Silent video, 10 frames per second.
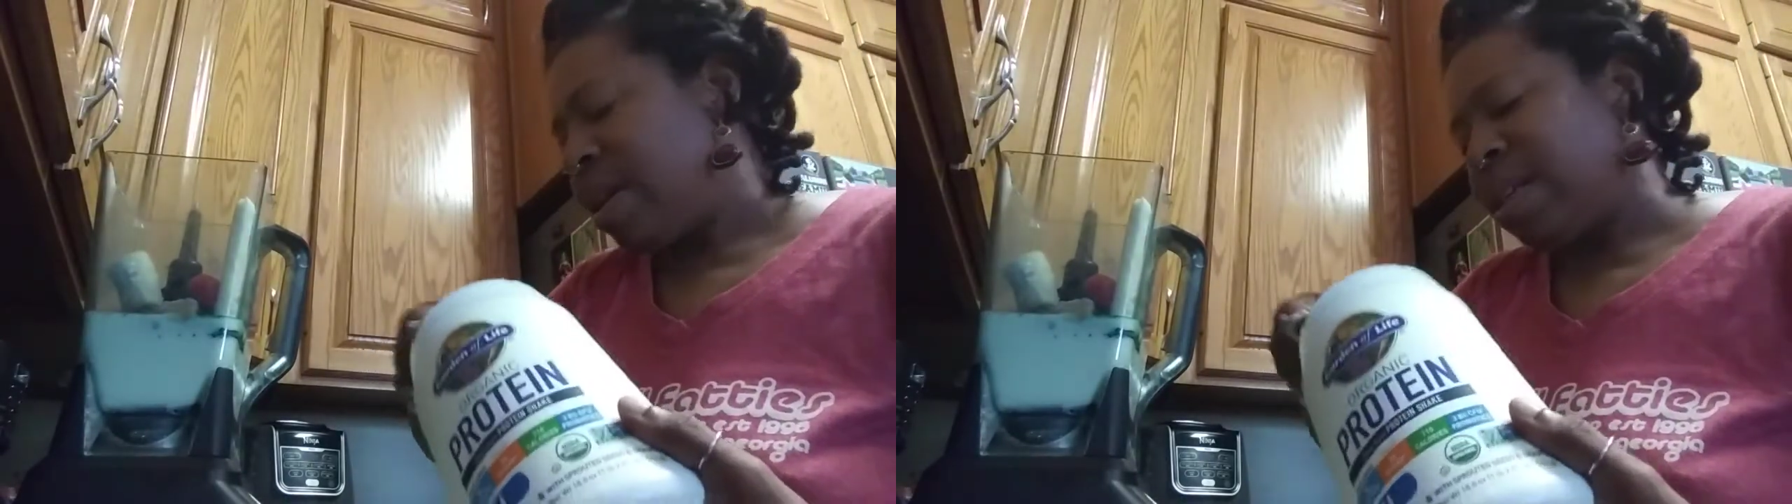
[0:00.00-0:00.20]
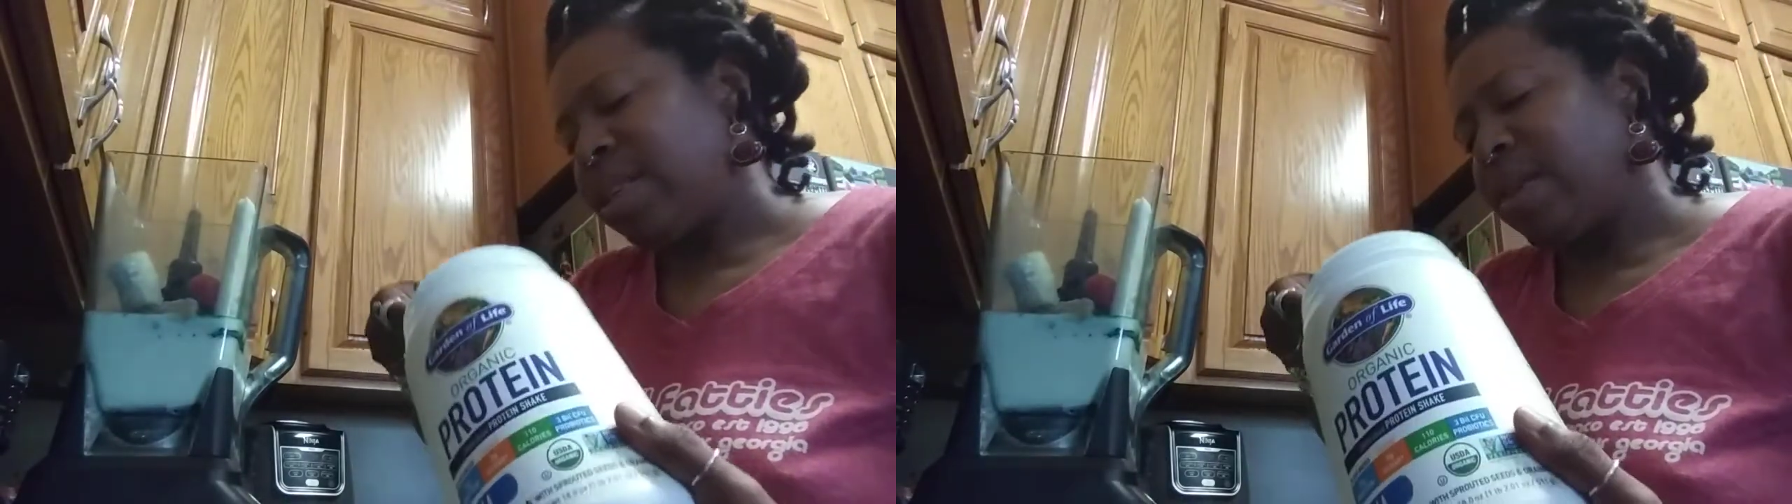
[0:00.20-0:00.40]

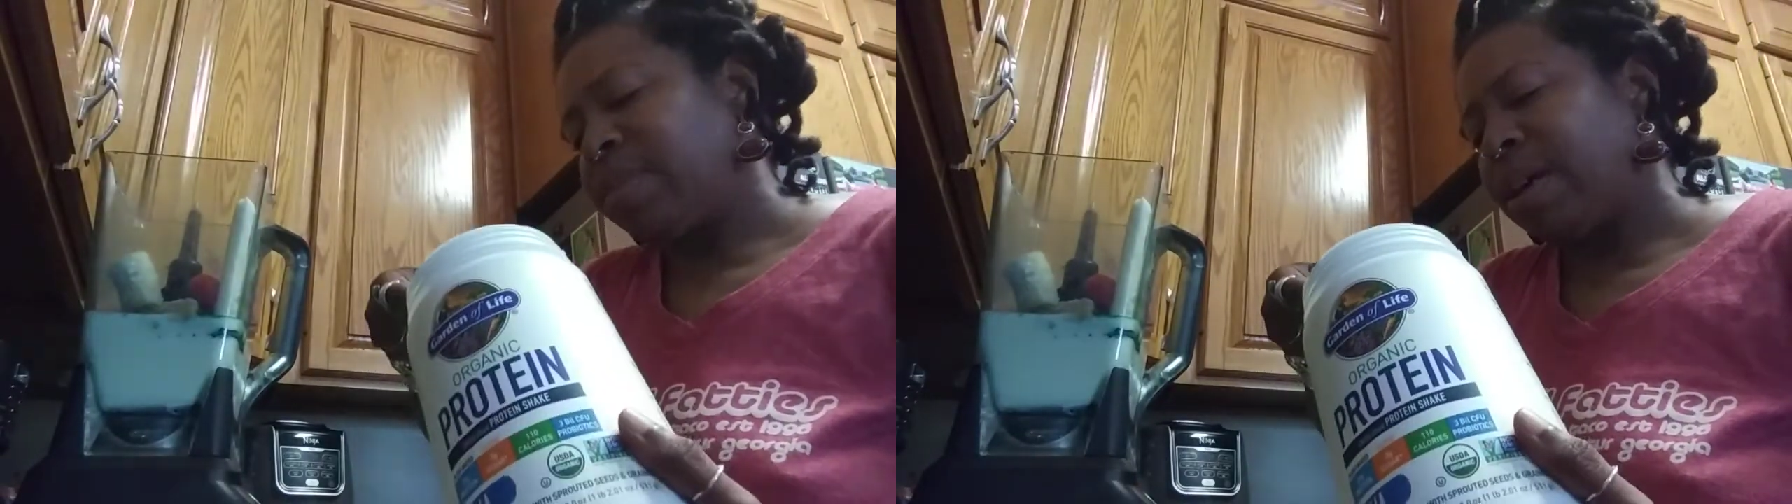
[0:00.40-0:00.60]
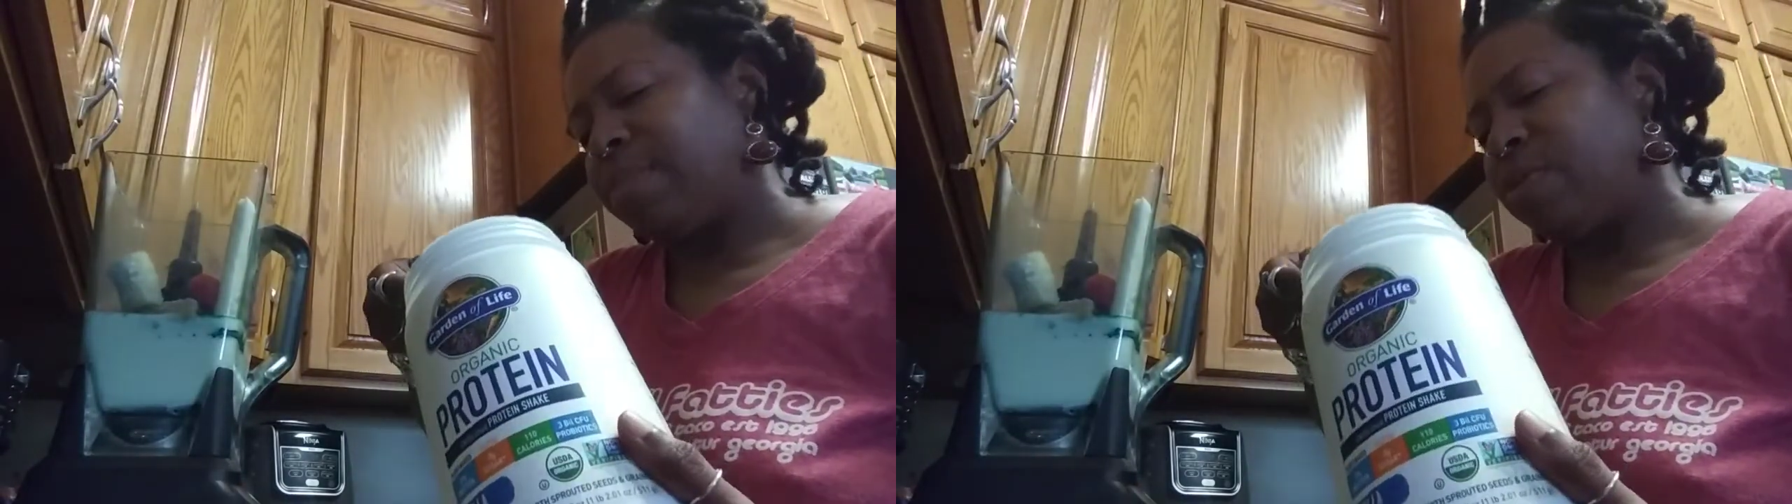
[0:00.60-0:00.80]
And
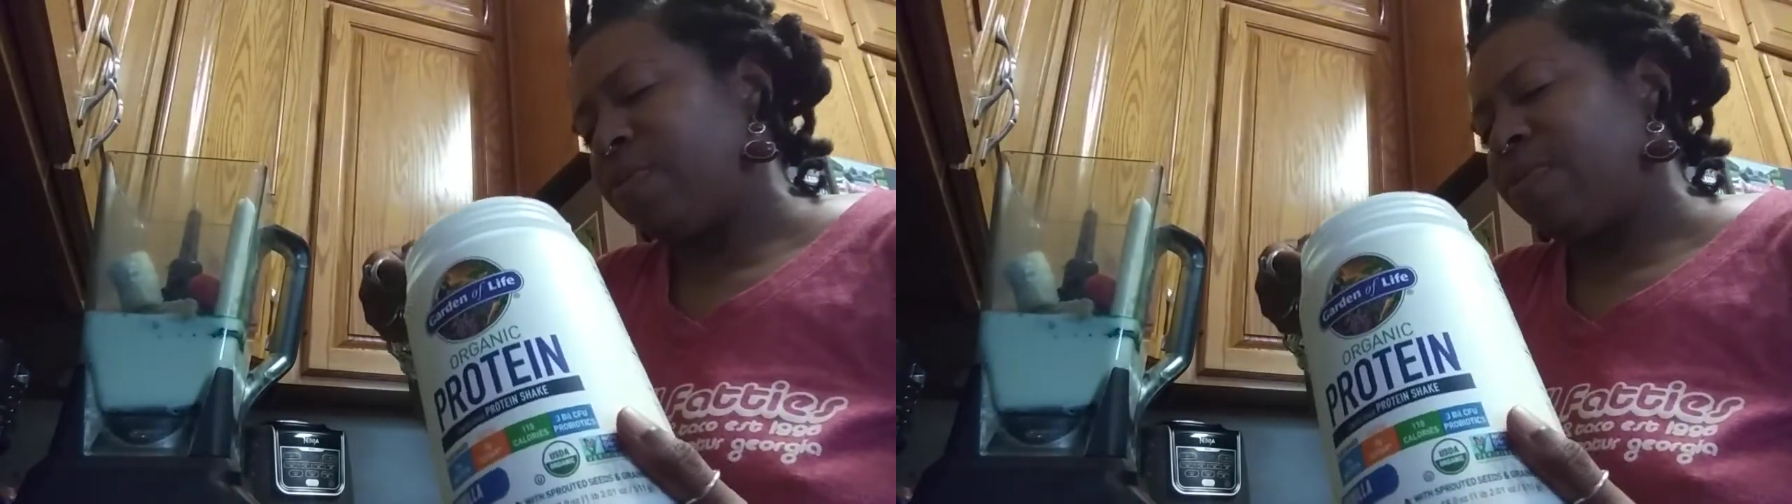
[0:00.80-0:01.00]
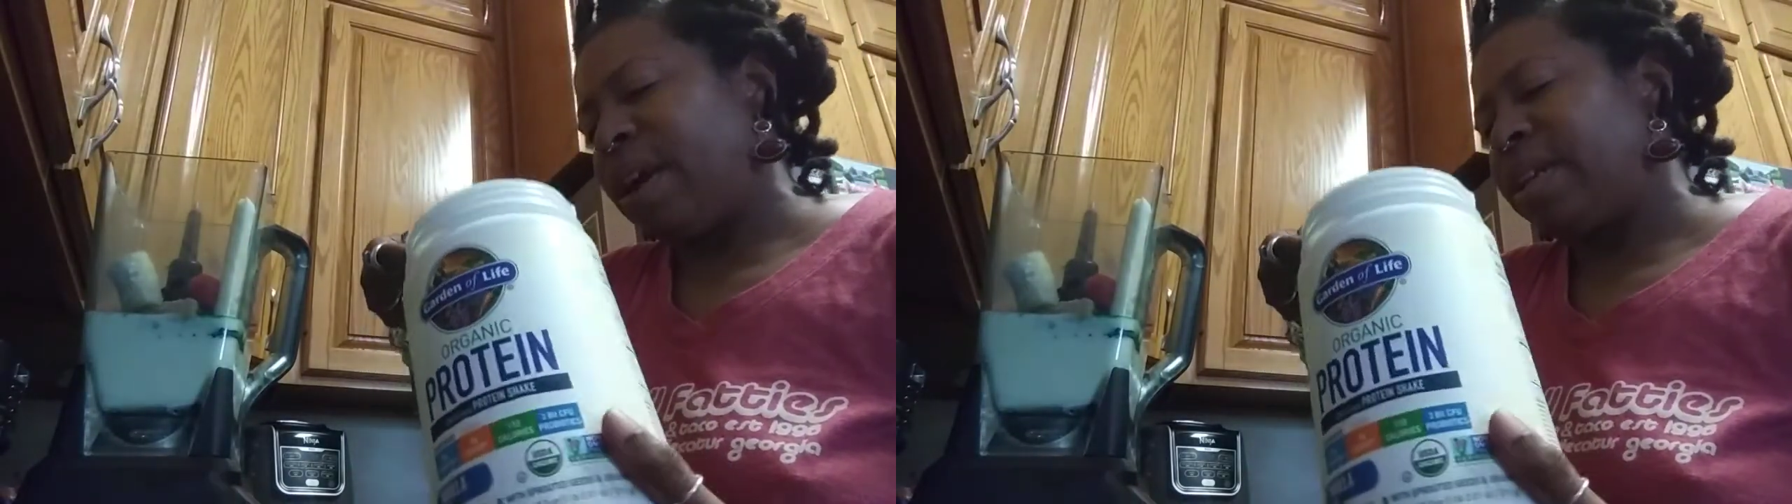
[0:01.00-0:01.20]
sometimes you'll
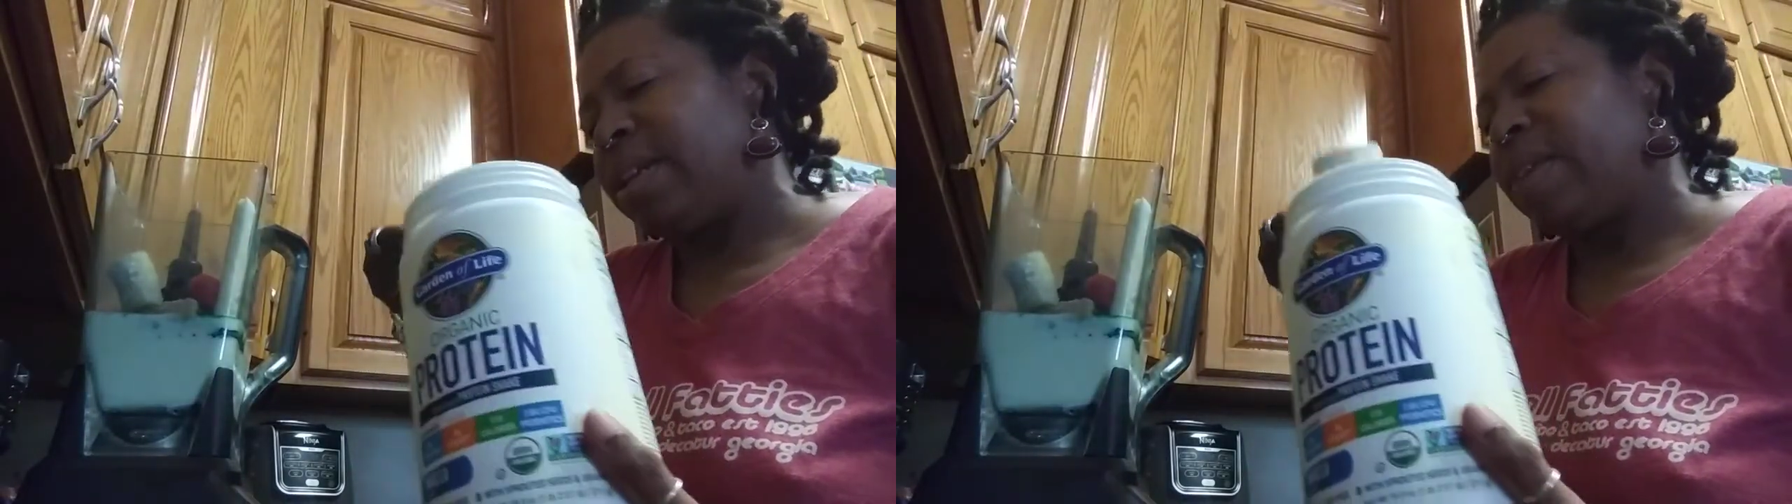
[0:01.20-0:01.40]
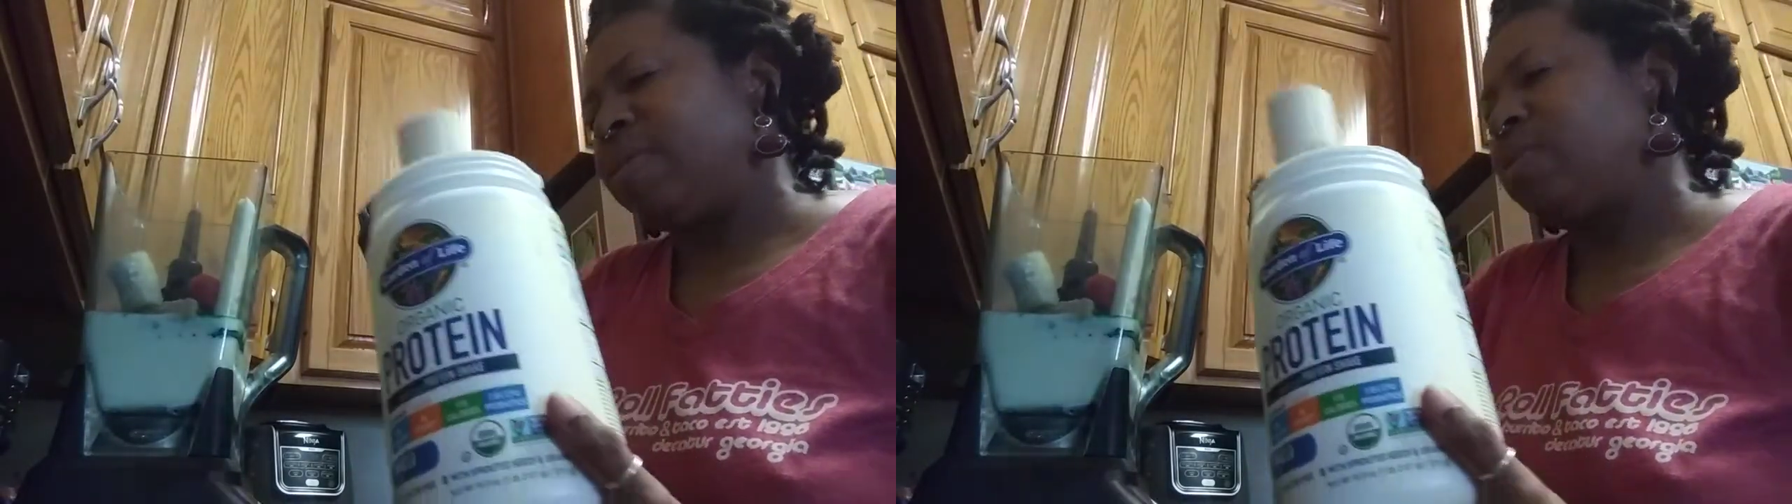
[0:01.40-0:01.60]
find it at the